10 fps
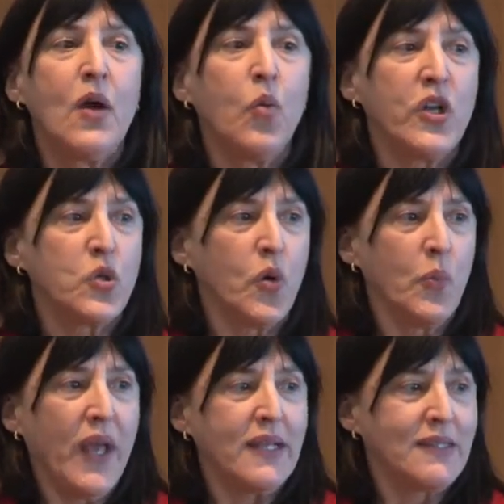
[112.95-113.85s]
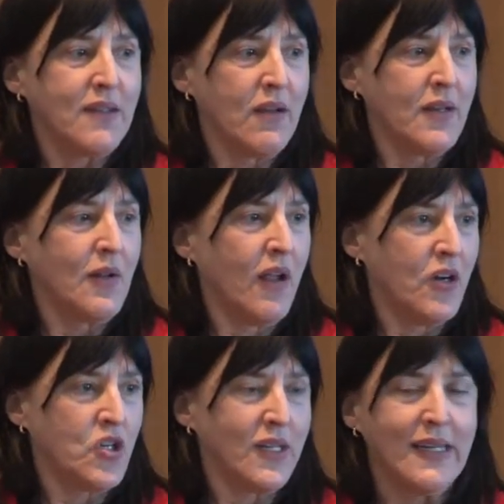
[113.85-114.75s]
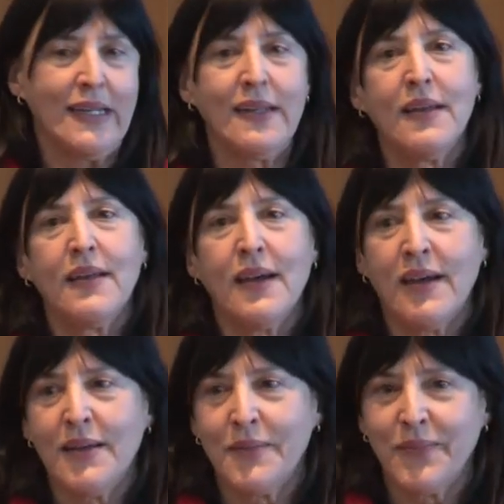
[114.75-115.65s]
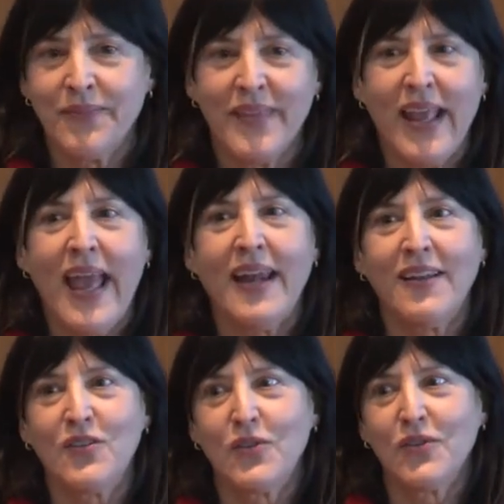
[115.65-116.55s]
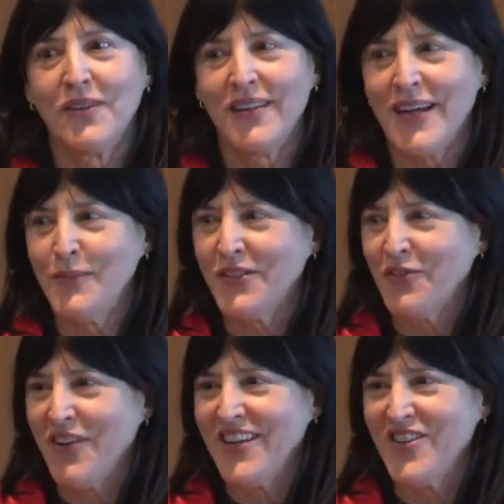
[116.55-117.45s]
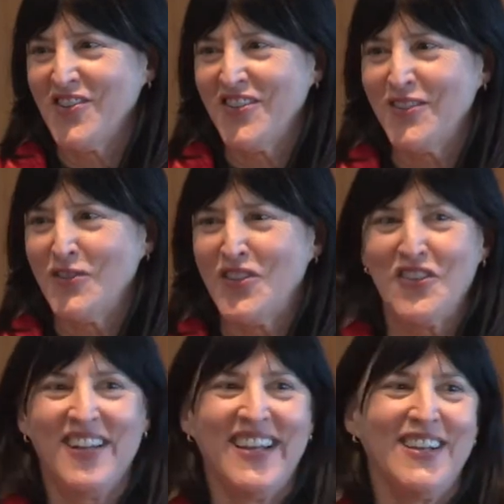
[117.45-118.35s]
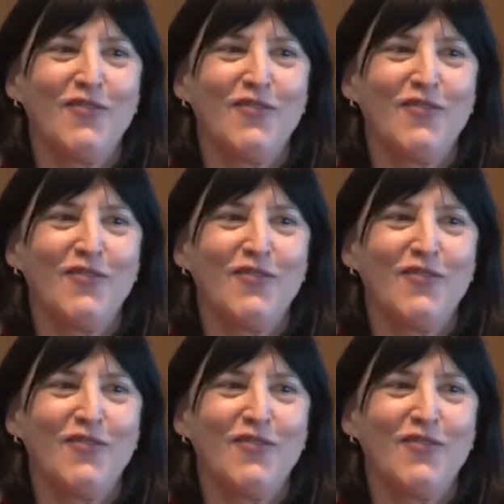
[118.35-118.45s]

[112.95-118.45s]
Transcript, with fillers: which were based on largely um, anecdotal observations, which are like a